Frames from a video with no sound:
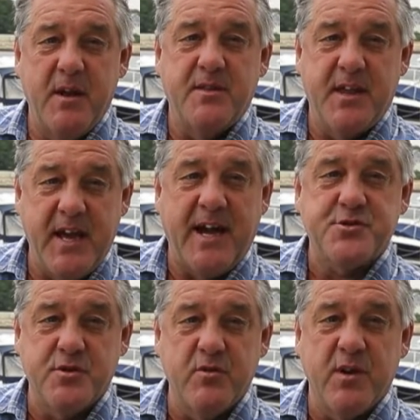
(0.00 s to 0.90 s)

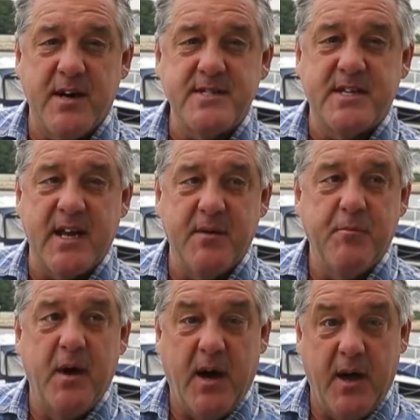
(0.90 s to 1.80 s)
theatrical lighting,
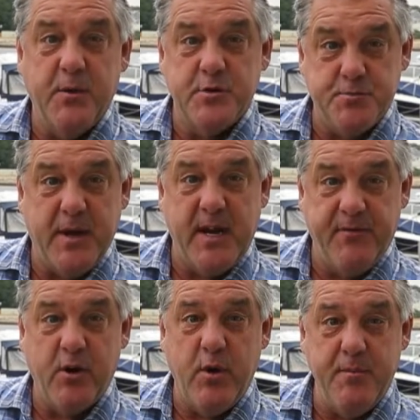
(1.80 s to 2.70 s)
and there was plenty of
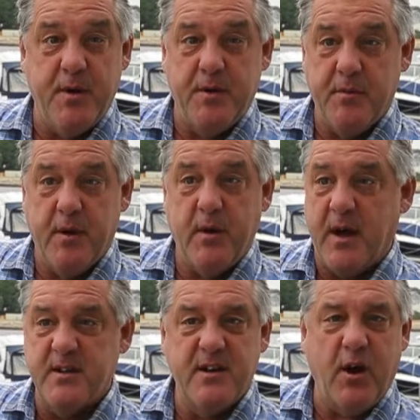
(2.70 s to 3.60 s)
equipment
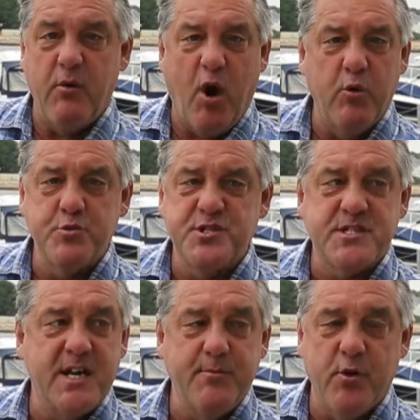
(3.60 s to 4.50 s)
and old
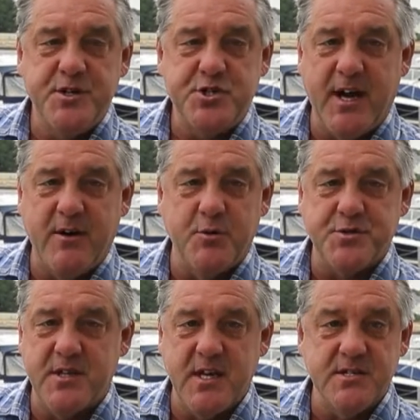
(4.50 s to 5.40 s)
cinema gels
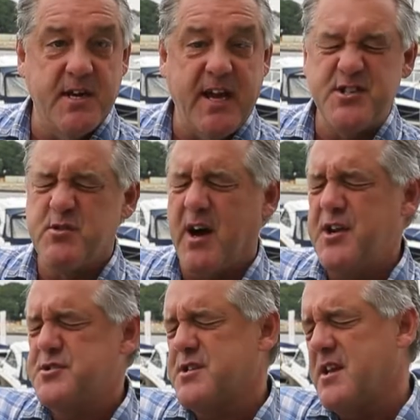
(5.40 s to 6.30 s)
and things like that. So I
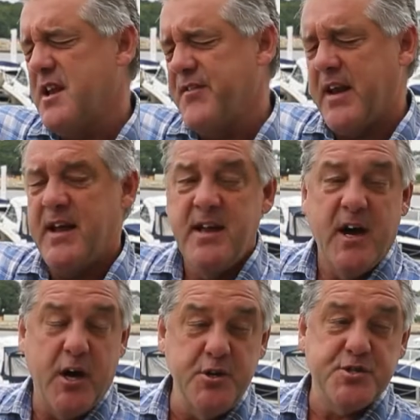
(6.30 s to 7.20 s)
used to love it.
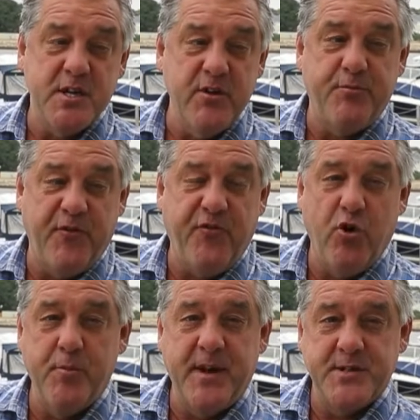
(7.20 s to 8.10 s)
I used to love
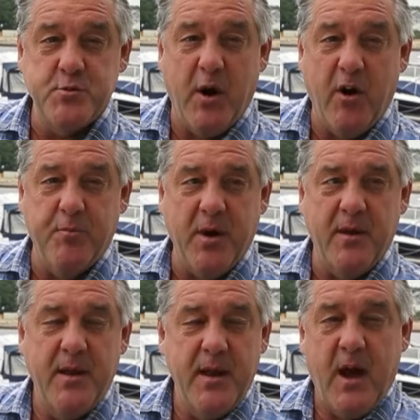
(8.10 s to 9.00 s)
performing as well, but
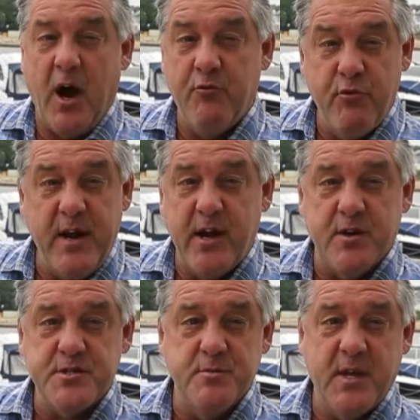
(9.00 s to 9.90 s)
I really
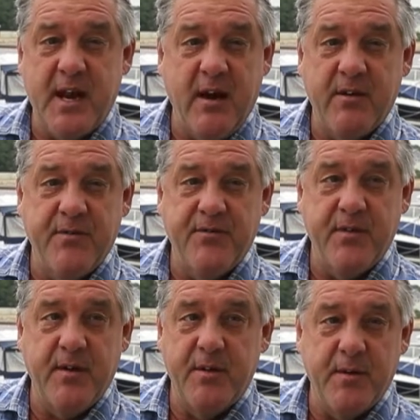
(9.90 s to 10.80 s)
got something out of
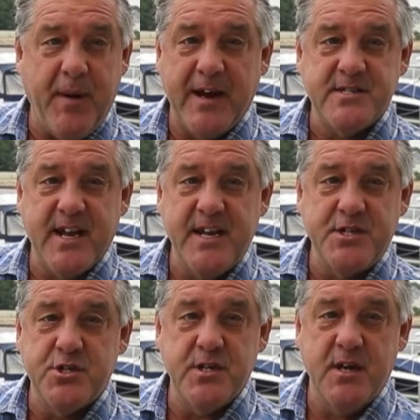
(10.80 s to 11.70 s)
the
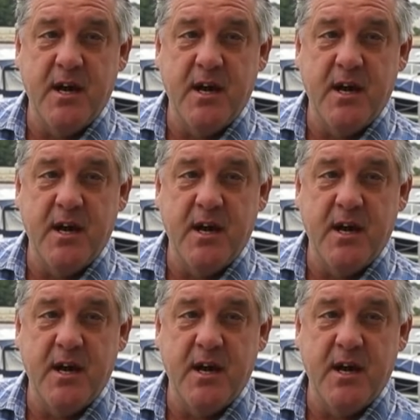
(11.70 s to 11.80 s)
backstage